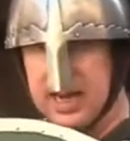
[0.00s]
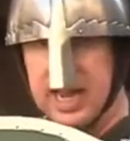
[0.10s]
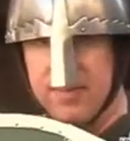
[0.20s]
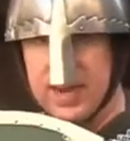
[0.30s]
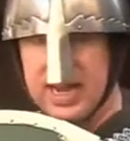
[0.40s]
I
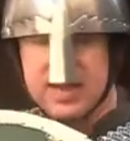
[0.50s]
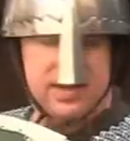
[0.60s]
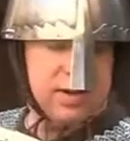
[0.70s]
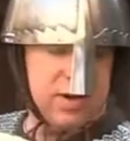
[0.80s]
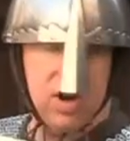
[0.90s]
have my
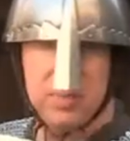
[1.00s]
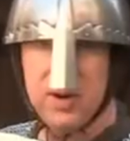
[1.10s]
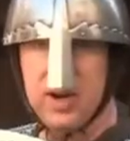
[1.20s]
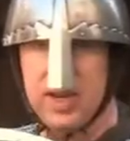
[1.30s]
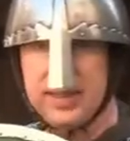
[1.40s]

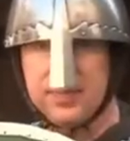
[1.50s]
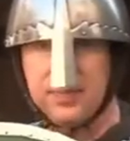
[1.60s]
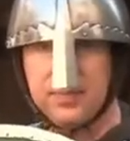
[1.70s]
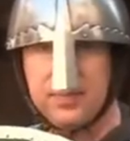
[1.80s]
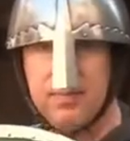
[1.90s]
armor on,
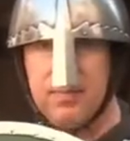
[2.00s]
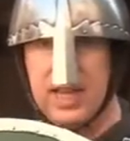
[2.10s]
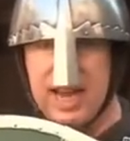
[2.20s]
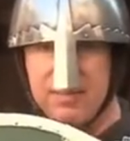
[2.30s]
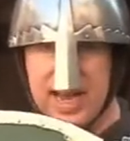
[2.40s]

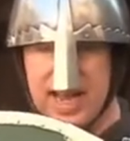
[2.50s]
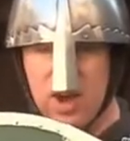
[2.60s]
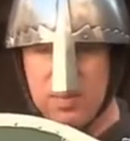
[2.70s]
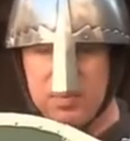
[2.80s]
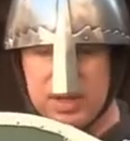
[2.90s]
I have my
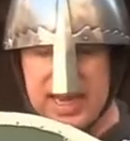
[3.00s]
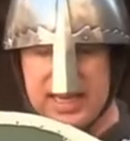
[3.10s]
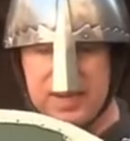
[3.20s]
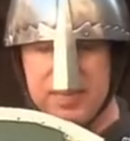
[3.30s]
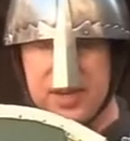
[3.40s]
helmet
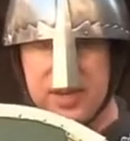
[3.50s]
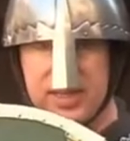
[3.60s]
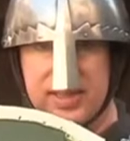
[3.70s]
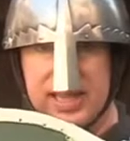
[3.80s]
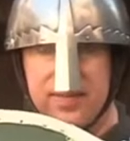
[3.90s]
protecting me, and you
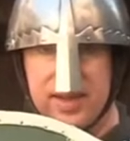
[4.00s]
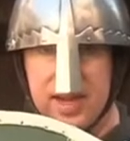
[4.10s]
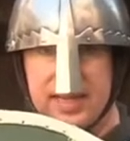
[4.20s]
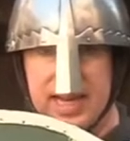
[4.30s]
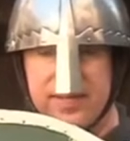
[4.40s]
can see I've
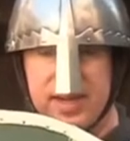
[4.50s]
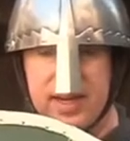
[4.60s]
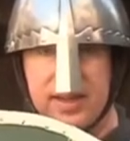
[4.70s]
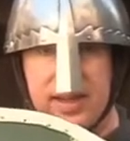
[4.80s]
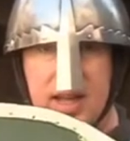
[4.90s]
got kind of
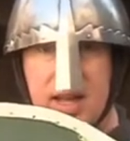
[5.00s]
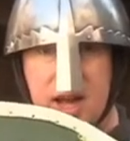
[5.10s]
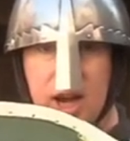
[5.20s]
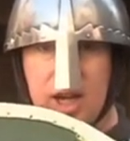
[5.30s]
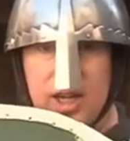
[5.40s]
a,
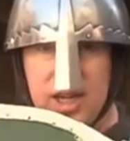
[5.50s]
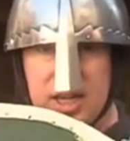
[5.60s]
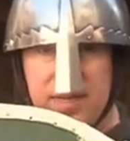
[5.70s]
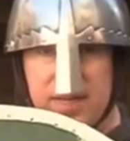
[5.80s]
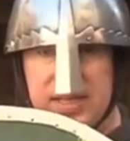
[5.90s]
a
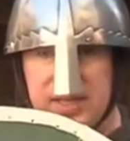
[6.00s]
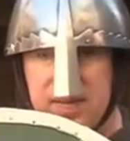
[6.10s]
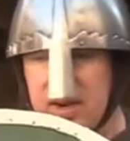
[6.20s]
good defensive